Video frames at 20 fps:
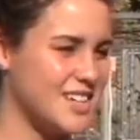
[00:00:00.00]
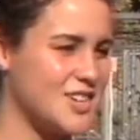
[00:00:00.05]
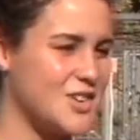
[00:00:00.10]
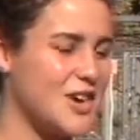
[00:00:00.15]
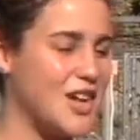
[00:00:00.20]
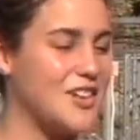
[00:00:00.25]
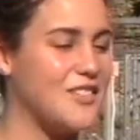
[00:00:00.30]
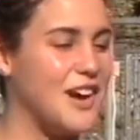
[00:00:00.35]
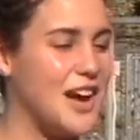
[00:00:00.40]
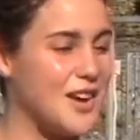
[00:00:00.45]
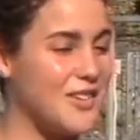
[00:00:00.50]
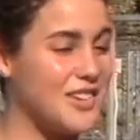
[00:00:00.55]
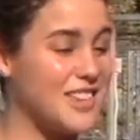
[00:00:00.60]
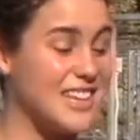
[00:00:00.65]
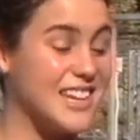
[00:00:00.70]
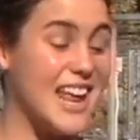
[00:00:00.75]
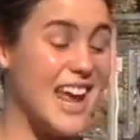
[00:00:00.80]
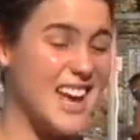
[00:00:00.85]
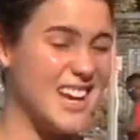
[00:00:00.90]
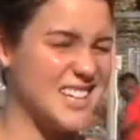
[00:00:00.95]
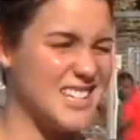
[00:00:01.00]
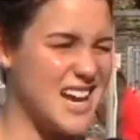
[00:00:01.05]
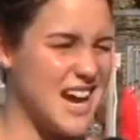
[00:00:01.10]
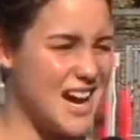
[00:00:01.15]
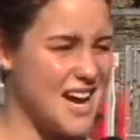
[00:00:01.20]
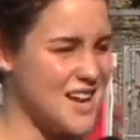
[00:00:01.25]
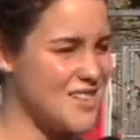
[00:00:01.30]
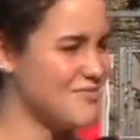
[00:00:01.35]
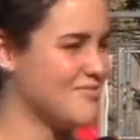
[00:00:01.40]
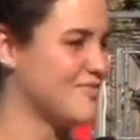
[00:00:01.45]
qualifying with an A
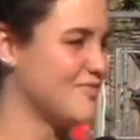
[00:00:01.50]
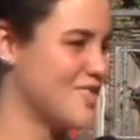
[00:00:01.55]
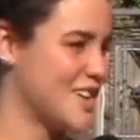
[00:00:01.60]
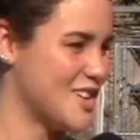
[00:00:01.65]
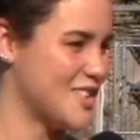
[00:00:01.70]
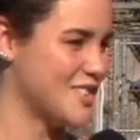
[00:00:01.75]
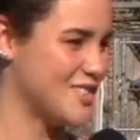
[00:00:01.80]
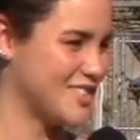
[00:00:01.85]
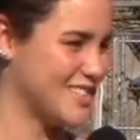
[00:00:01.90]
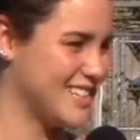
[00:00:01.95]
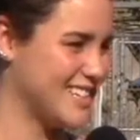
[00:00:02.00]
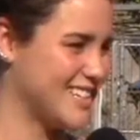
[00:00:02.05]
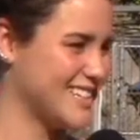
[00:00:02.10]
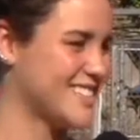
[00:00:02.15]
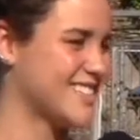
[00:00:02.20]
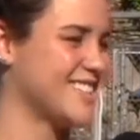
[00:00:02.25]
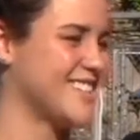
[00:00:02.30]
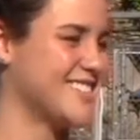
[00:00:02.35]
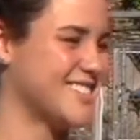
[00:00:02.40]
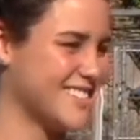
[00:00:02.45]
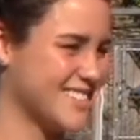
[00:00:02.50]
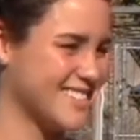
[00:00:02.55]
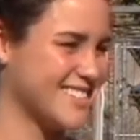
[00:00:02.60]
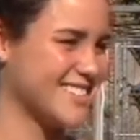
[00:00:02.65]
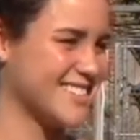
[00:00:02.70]
time, hopefully. So.